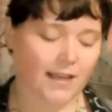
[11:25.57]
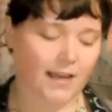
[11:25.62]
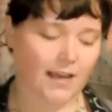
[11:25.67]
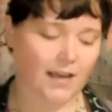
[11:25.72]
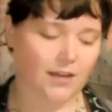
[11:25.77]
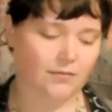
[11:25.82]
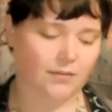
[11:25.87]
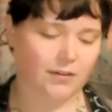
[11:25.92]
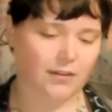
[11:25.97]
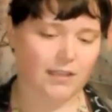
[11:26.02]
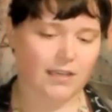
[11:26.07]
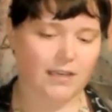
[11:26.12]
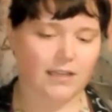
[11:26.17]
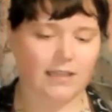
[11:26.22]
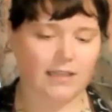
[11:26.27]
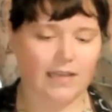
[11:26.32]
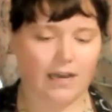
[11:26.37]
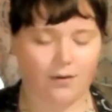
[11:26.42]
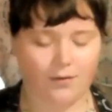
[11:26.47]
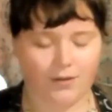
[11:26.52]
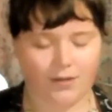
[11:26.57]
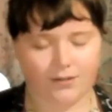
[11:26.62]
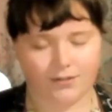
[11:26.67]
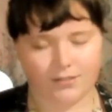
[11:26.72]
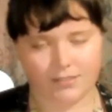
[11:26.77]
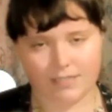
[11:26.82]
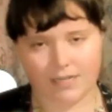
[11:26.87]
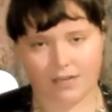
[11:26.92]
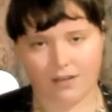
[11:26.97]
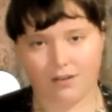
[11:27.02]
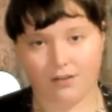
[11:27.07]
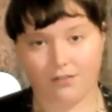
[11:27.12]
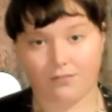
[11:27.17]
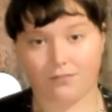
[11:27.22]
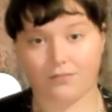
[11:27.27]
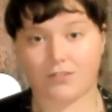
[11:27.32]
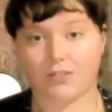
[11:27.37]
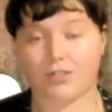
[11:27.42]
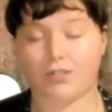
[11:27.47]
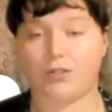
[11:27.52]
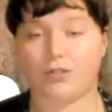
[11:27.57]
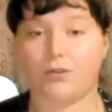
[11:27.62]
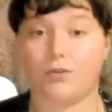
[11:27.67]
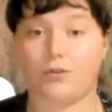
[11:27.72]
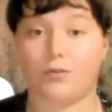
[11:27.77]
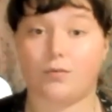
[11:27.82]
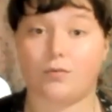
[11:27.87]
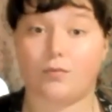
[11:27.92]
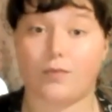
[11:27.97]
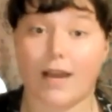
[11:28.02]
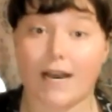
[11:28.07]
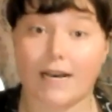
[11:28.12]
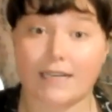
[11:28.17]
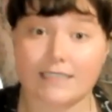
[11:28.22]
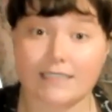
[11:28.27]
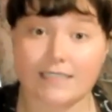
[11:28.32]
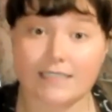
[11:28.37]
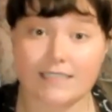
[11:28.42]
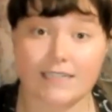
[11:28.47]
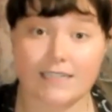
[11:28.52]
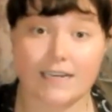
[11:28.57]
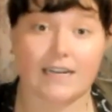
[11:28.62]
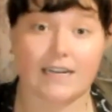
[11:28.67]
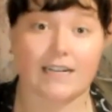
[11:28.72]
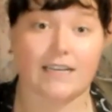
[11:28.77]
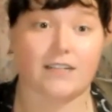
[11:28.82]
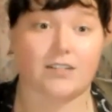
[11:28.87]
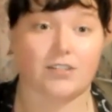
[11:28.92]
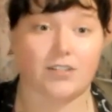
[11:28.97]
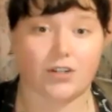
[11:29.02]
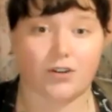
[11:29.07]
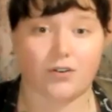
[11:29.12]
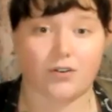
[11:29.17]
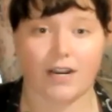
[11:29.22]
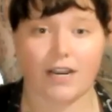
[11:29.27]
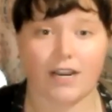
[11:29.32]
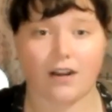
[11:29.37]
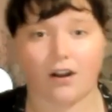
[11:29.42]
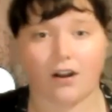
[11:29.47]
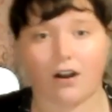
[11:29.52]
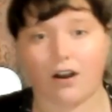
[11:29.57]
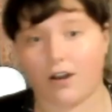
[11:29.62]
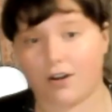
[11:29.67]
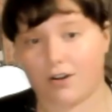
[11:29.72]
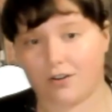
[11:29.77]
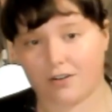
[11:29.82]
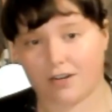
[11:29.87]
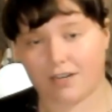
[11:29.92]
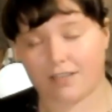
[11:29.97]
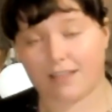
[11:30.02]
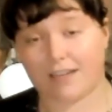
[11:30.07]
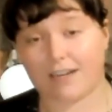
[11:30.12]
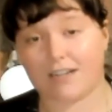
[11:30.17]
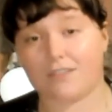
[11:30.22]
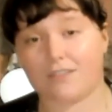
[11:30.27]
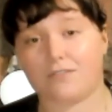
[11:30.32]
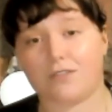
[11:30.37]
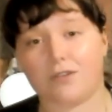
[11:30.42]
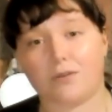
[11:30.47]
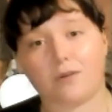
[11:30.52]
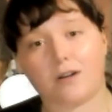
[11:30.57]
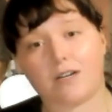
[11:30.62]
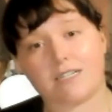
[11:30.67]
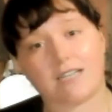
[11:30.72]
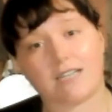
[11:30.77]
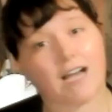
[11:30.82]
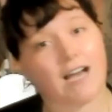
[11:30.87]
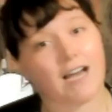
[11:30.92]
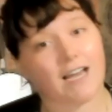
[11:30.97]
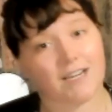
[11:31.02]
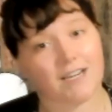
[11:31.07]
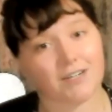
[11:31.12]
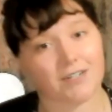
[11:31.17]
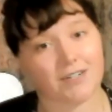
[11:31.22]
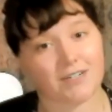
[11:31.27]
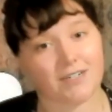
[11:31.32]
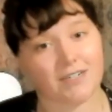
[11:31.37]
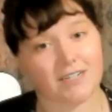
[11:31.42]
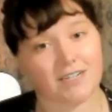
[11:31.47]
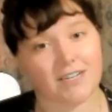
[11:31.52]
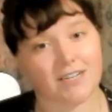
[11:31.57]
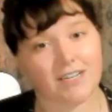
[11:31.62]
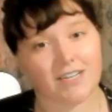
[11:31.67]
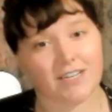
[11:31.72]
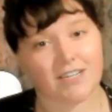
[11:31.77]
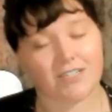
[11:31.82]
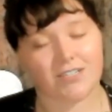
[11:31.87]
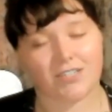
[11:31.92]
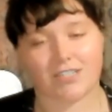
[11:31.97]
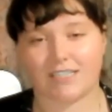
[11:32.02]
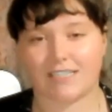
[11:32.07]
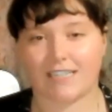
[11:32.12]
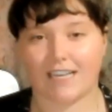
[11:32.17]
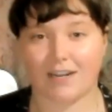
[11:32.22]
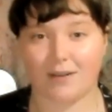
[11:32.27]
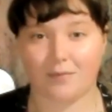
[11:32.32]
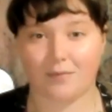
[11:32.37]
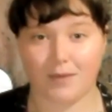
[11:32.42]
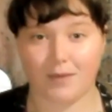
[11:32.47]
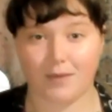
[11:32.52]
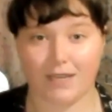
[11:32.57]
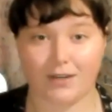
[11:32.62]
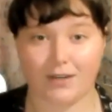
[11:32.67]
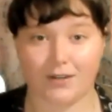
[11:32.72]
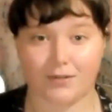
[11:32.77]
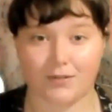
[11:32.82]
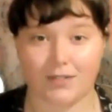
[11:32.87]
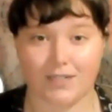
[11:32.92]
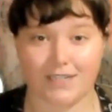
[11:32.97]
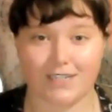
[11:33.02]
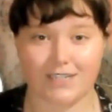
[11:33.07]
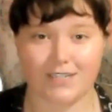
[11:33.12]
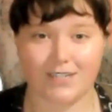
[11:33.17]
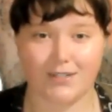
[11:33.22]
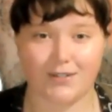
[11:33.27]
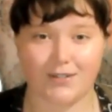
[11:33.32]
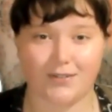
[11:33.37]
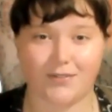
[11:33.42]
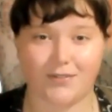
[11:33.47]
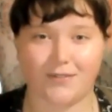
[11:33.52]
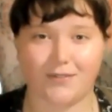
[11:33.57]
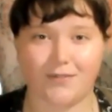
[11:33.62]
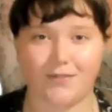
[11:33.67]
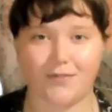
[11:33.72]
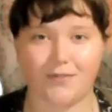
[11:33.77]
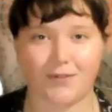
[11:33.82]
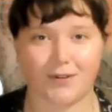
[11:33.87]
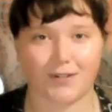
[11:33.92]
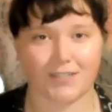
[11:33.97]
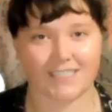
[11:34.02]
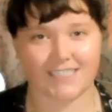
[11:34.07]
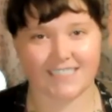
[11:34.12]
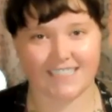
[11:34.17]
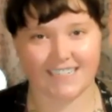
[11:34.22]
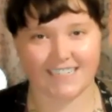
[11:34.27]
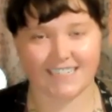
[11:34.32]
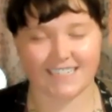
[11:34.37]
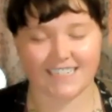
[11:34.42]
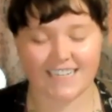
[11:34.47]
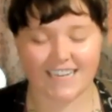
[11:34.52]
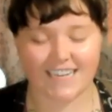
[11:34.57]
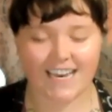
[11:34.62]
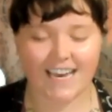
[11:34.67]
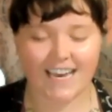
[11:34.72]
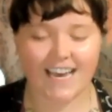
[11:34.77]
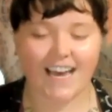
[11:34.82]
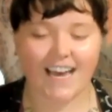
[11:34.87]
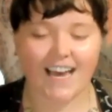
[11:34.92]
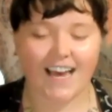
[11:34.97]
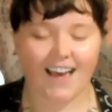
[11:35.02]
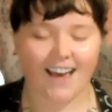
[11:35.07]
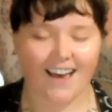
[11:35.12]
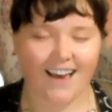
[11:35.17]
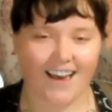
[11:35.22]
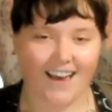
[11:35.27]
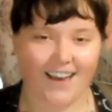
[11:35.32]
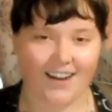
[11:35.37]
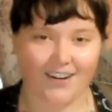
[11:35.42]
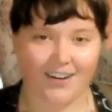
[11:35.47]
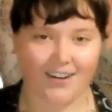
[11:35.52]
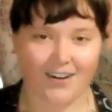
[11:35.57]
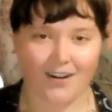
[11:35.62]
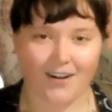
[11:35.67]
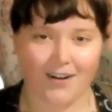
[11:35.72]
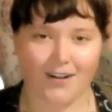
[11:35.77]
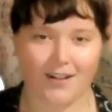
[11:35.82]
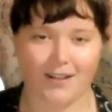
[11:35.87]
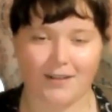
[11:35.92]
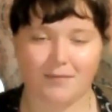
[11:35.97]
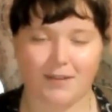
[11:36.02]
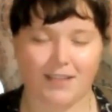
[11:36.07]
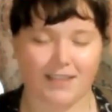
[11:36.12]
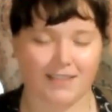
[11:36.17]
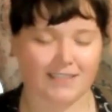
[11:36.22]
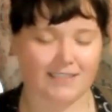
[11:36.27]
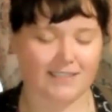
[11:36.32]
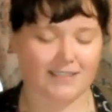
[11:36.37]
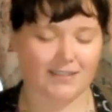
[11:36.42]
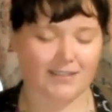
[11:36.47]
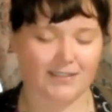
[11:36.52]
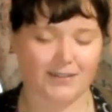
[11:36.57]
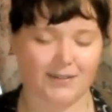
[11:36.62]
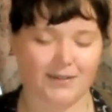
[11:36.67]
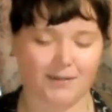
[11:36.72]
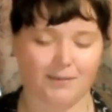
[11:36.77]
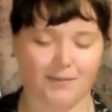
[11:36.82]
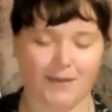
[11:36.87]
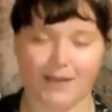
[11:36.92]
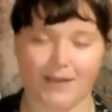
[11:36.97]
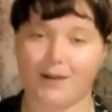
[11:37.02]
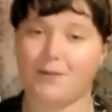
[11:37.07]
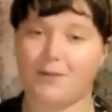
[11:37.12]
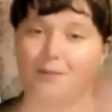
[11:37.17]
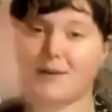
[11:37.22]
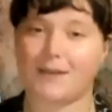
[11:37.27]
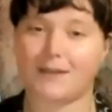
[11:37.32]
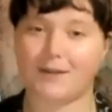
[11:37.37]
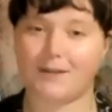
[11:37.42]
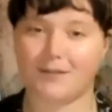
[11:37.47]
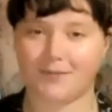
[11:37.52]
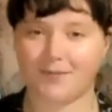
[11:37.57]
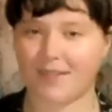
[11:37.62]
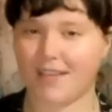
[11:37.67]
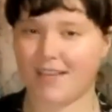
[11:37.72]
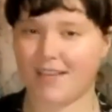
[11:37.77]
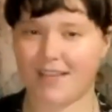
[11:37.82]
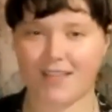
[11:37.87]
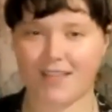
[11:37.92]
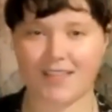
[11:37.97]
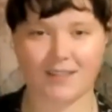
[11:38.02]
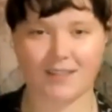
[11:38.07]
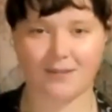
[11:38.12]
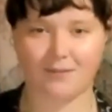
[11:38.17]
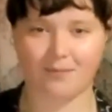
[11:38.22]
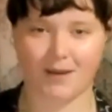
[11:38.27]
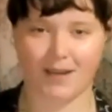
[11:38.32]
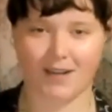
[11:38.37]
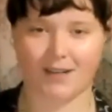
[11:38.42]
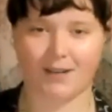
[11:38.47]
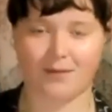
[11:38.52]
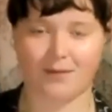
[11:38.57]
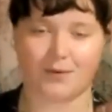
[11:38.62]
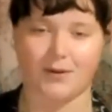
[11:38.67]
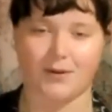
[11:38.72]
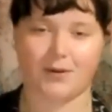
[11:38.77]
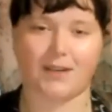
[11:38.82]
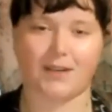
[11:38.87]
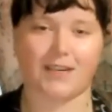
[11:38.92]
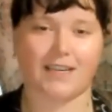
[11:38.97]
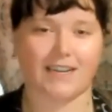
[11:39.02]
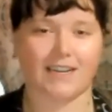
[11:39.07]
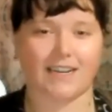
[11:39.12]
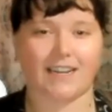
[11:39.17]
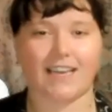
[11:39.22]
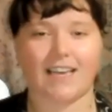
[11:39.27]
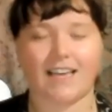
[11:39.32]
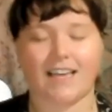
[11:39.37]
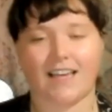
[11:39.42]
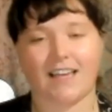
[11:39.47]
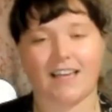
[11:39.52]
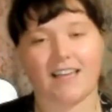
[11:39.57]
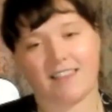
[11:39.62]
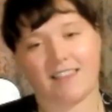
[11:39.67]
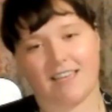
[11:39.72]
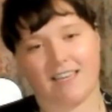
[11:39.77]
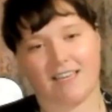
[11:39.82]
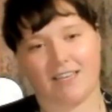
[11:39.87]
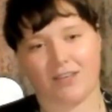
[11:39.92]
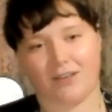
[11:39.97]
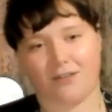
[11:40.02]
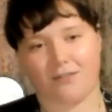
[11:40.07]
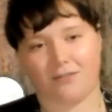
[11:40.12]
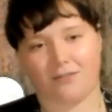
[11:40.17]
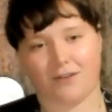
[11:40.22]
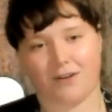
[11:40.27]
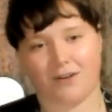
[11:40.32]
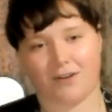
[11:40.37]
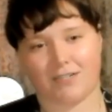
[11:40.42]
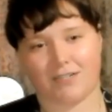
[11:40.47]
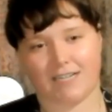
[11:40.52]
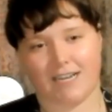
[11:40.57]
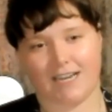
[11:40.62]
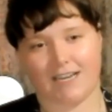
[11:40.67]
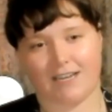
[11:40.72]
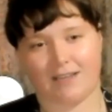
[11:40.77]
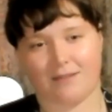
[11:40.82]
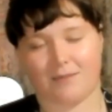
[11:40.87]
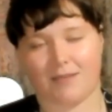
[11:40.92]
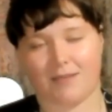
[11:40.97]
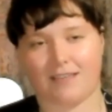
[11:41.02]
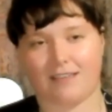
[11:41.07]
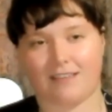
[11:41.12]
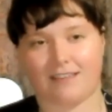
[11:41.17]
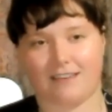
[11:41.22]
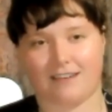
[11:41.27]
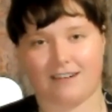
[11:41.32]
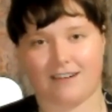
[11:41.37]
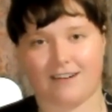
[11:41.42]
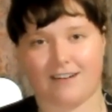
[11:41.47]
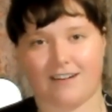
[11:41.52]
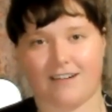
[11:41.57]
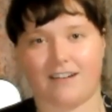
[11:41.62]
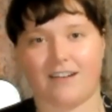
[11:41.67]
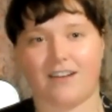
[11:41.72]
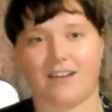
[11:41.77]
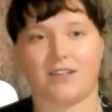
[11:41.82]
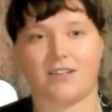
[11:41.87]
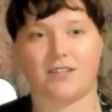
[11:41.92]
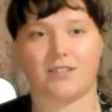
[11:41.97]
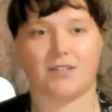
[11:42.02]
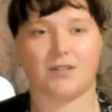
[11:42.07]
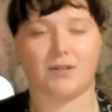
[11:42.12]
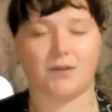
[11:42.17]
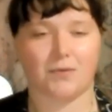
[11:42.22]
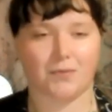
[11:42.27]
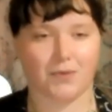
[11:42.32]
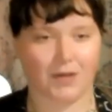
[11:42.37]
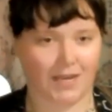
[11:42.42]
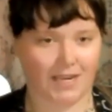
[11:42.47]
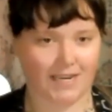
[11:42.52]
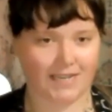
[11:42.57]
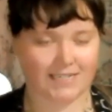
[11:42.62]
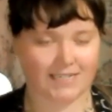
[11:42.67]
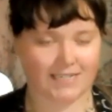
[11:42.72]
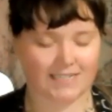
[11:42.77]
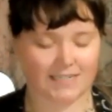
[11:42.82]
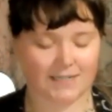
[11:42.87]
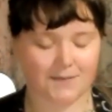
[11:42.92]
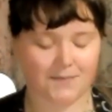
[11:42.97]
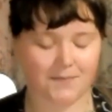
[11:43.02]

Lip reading: And really allowing yourself to rest and integrate, honoring that if you are tired, just let it be. No need to force it at all. And may the circle be open but unbroken. Thank you for your time here tonight.